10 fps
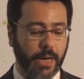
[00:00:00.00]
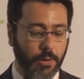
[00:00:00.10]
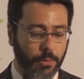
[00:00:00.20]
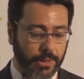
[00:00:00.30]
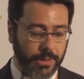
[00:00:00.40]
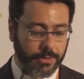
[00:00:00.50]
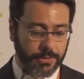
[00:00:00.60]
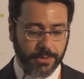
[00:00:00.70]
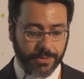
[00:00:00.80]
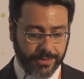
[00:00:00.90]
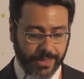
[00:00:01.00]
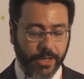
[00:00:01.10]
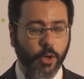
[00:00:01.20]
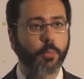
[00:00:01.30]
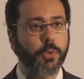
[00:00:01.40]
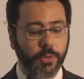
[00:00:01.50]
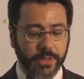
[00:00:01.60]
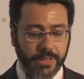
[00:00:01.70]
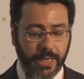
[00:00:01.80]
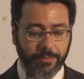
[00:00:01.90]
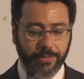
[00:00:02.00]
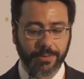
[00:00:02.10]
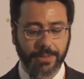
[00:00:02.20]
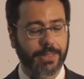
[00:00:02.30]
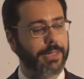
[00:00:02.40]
our, say, community level